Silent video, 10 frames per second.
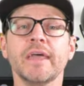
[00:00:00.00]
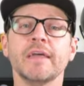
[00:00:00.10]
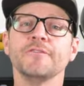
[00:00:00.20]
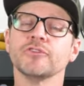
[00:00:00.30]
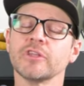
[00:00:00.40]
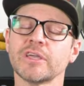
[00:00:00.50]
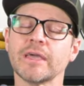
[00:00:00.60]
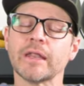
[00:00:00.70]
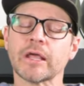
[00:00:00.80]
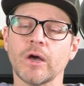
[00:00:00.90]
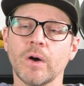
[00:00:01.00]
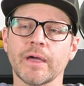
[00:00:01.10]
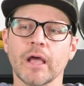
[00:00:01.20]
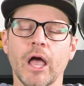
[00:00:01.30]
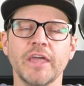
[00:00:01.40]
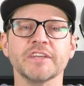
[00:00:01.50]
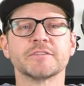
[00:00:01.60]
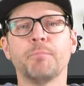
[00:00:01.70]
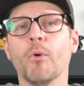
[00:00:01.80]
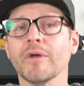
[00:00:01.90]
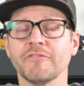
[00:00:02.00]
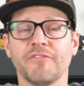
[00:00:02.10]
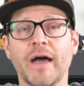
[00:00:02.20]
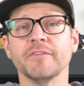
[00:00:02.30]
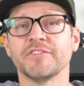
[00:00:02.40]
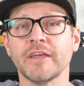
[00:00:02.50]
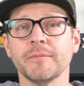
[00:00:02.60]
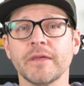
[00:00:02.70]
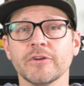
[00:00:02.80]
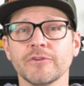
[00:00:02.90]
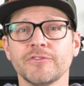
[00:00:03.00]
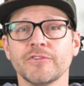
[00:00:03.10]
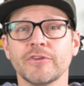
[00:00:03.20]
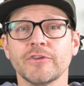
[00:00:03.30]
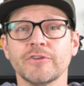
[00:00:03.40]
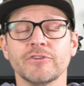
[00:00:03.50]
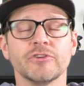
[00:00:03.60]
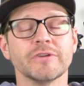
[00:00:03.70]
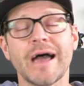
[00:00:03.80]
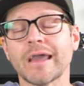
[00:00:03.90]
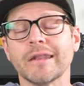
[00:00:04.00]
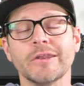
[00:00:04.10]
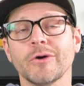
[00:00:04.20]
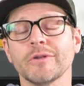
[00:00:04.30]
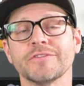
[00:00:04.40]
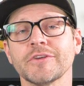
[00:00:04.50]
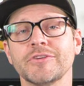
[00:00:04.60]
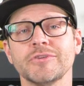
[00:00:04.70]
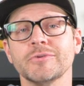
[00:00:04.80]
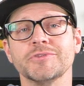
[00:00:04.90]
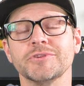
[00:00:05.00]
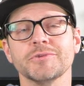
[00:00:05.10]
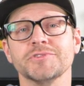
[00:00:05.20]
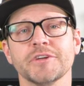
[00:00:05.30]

And if you're looking at it and going, it's 0.5 centimeters, you're not gonna notice a huge, huge